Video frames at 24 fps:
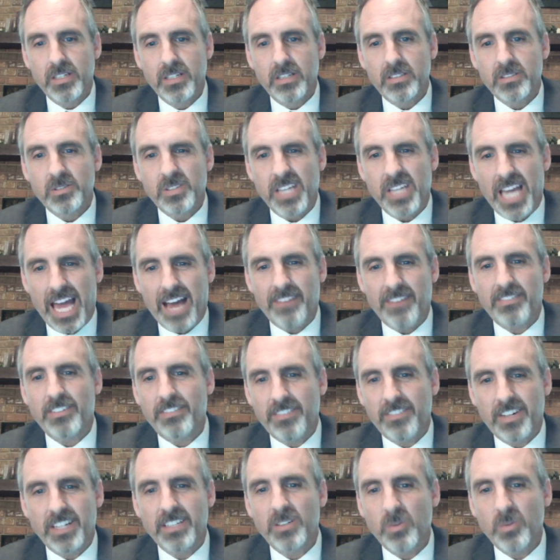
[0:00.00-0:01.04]
So you have to
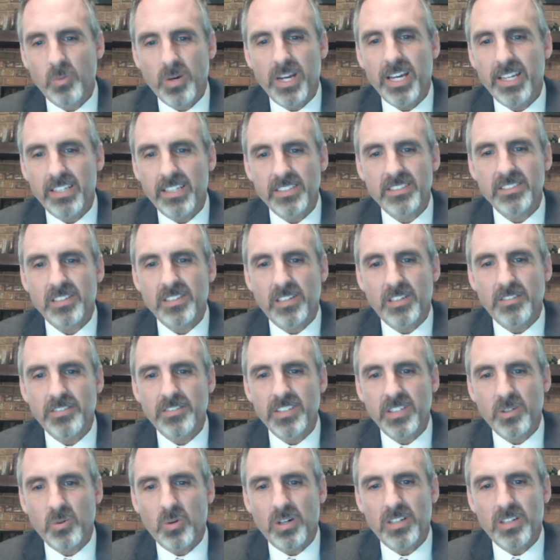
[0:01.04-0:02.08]
find a way to solve
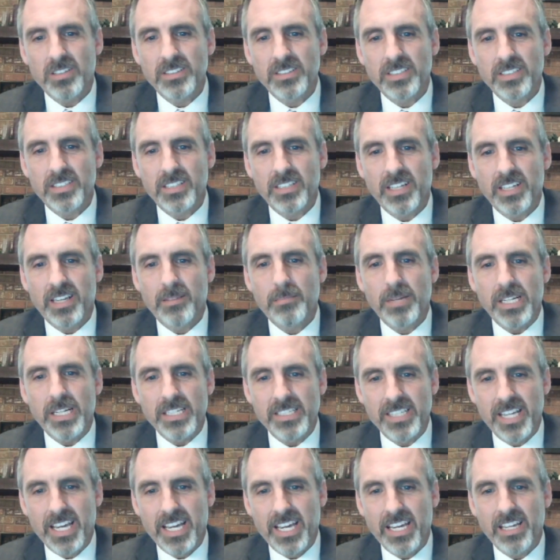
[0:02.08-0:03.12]
inequality and
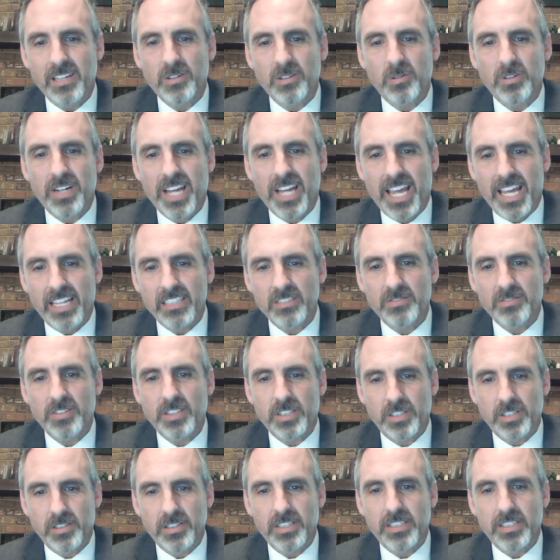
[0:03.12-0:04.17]
maintain or enhance
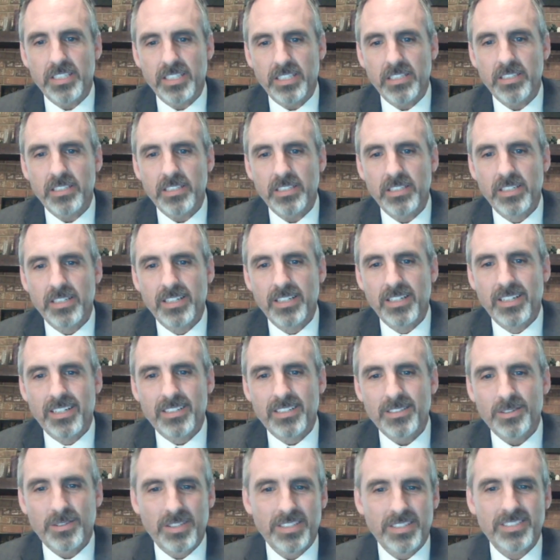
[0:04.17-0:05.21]
fraternity.
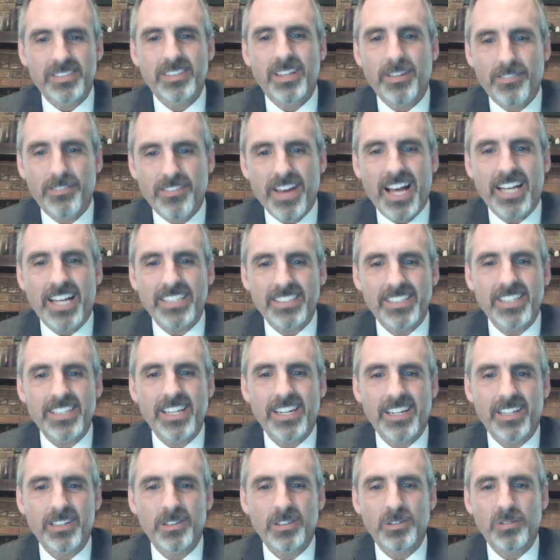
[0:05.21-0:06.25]
So this is a
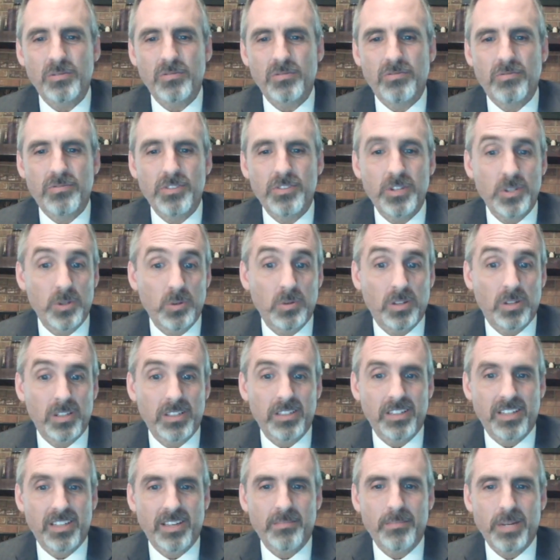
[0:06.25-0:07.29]
fascinating new view
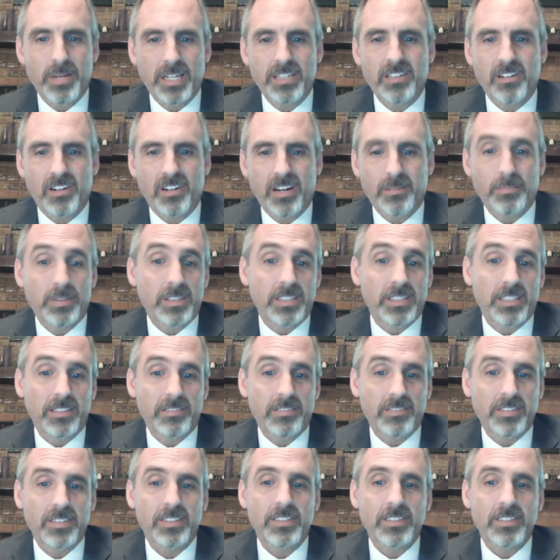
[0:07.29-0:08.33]
on Ambedkar, I believe.